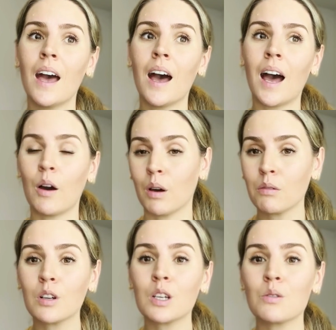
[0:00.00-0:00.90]

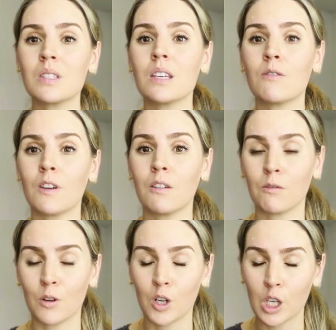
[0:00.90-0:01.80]
however you see fit
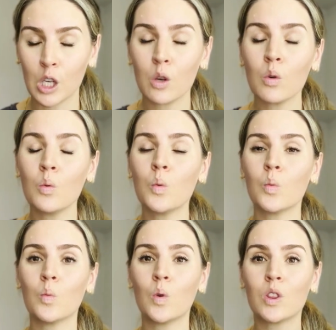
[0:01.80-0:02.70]
for you
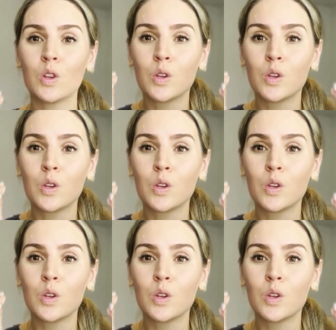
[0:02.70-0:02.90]
with